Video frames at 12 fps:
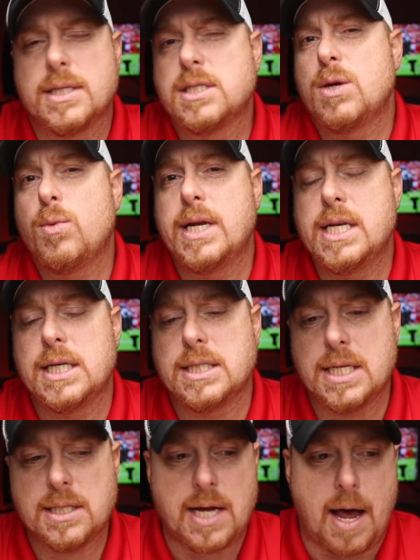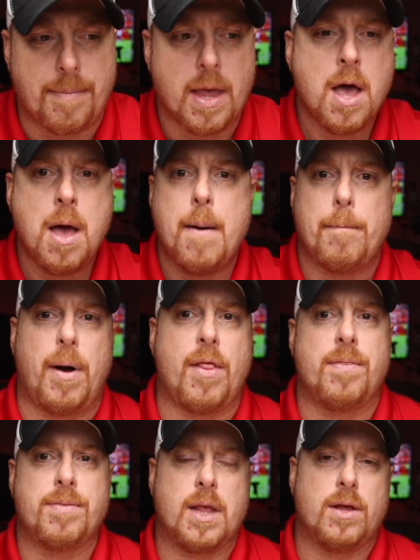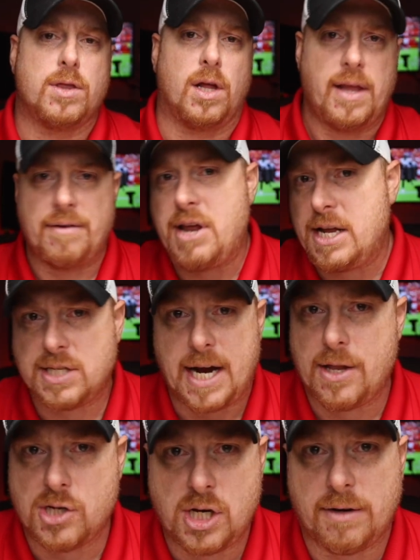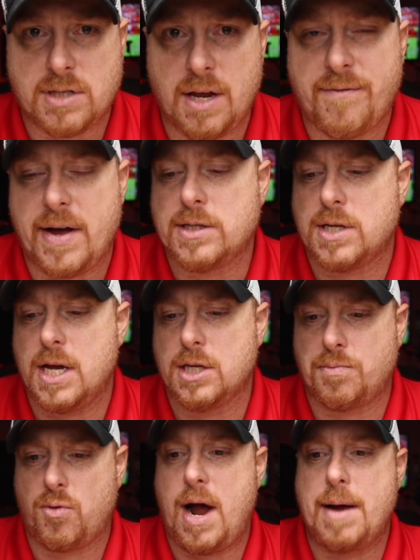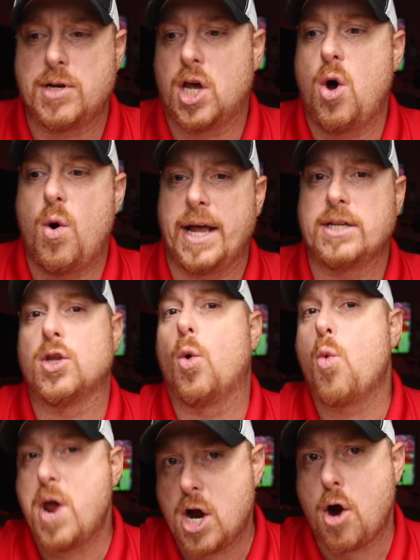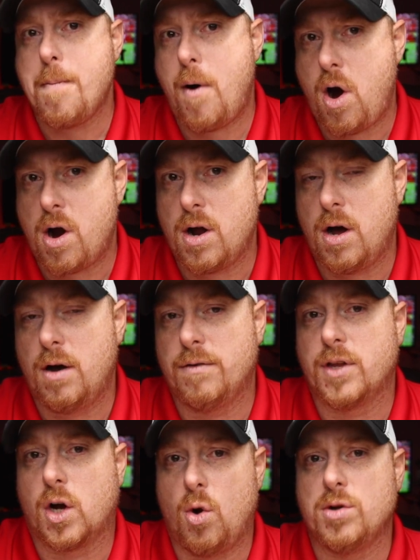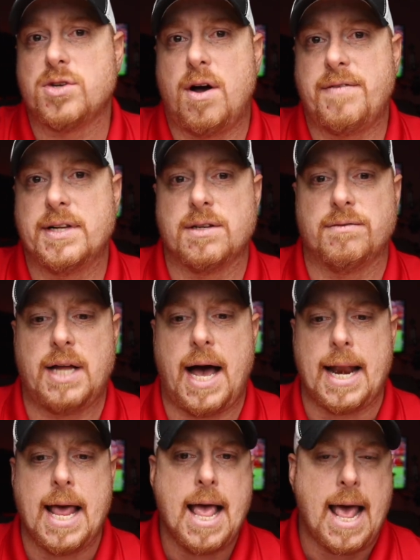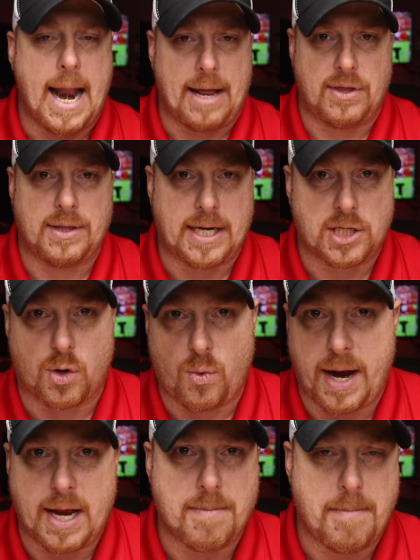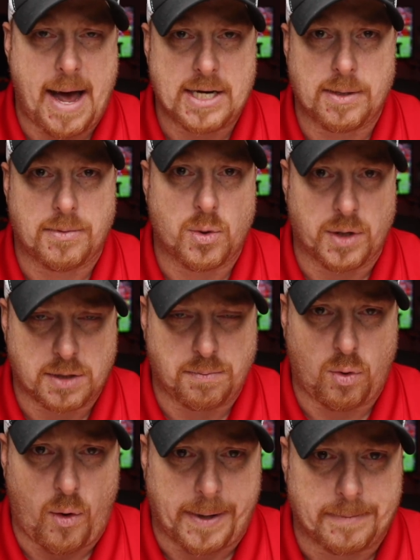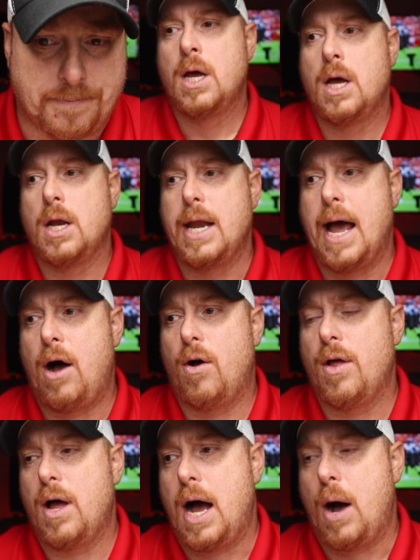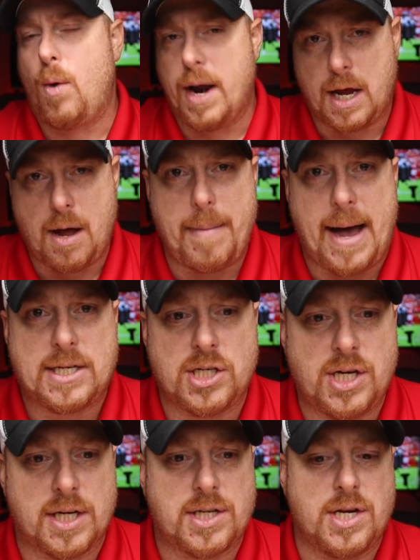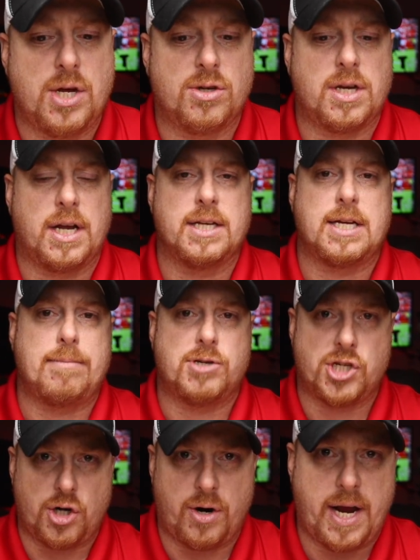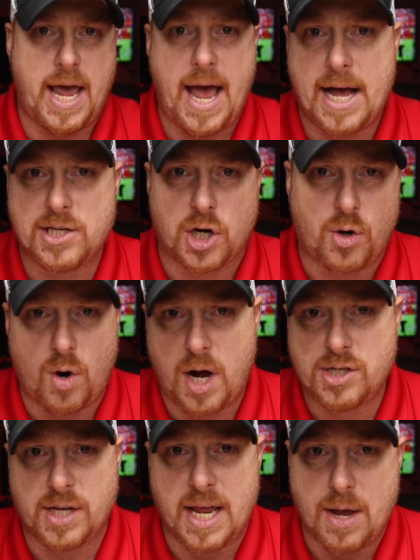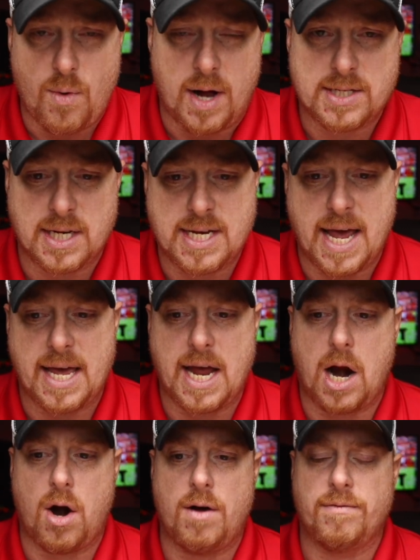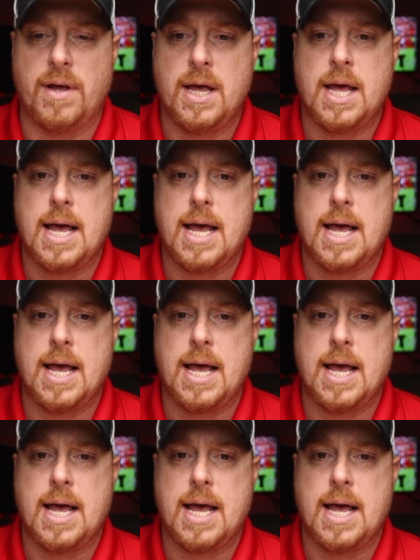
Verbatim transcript: Let's see what he does this time. But the left-hand side of the Chiefs' defense is primed to go against the weaker part of the Colts' offensive line, and I think that's a great matchup to exploit. Now, I want to come back to Justin Houston because I'm sure he has a grudge that he wants to take care of.